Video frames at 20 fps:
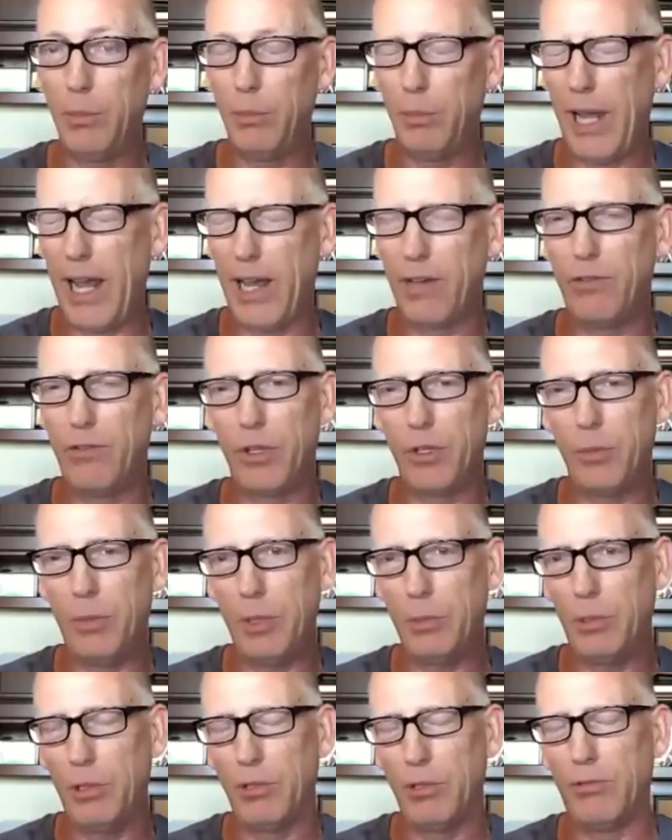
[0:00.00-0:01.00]
Bad for the
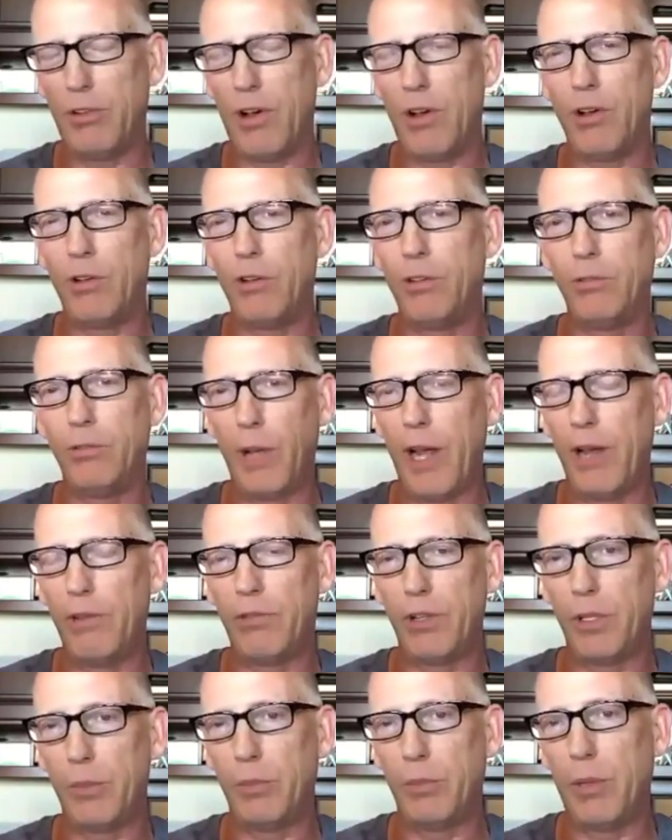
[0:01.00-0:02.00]
people involved,
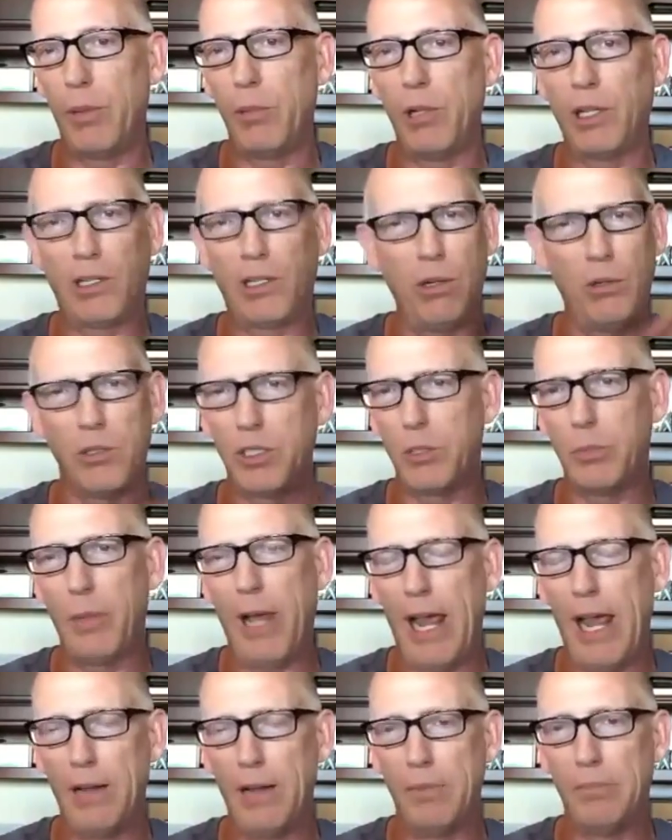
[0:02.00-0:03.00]
bad for the public, it was just
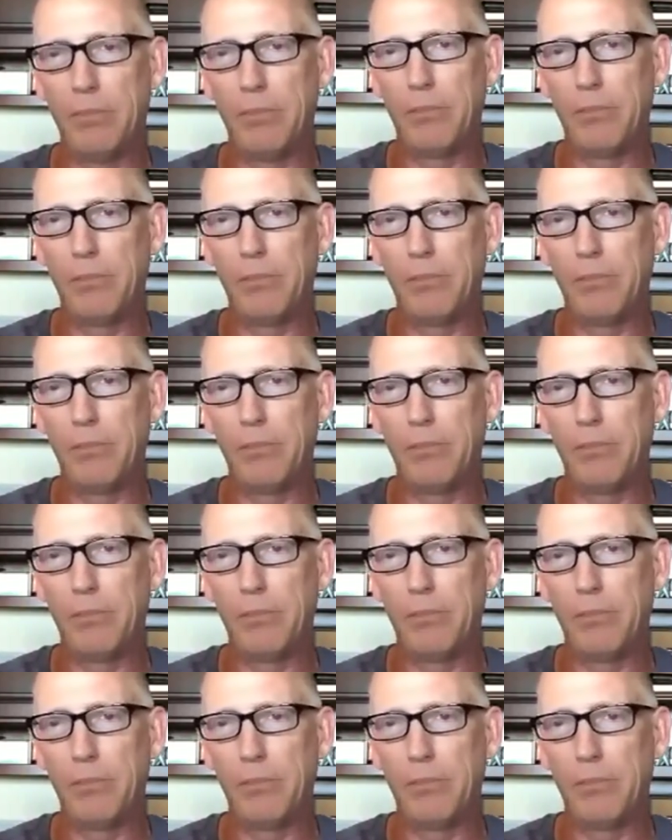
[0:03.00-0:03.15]
bad.